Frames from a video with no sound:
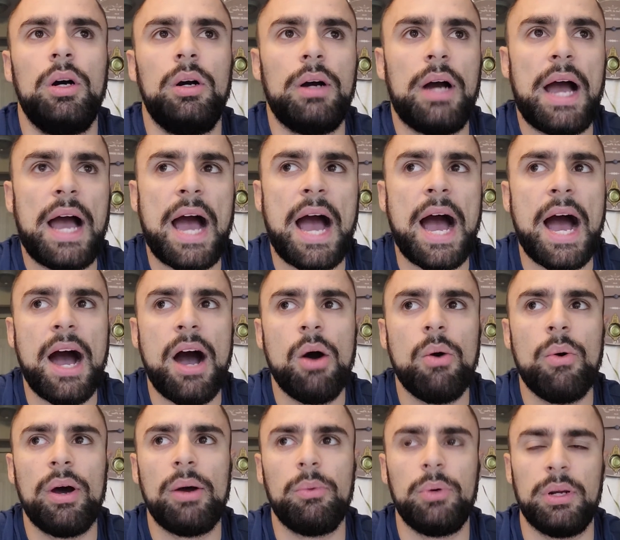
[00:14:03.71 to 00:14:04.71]
how
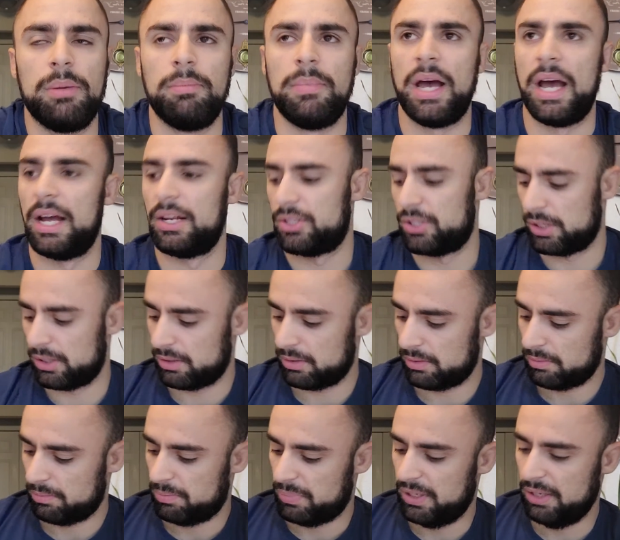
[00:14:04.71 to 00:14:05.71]
I would
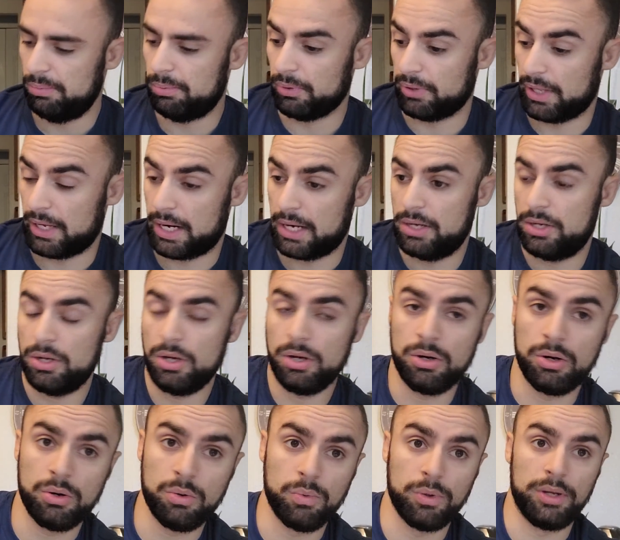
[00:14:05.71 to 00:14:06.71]
imagine people that I
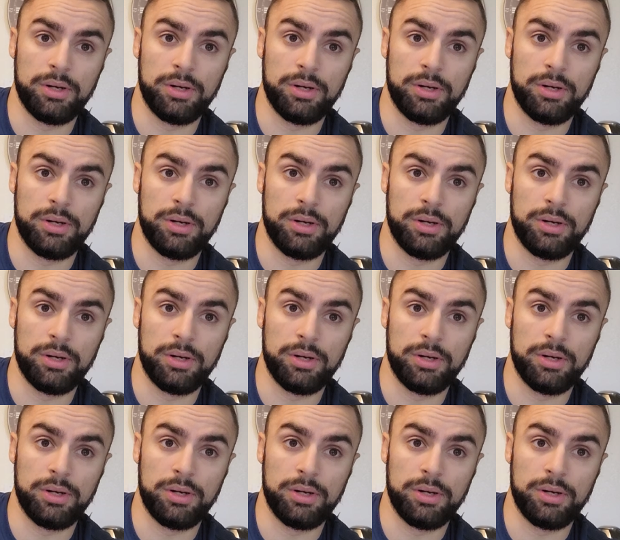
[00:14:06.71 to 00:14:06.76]
know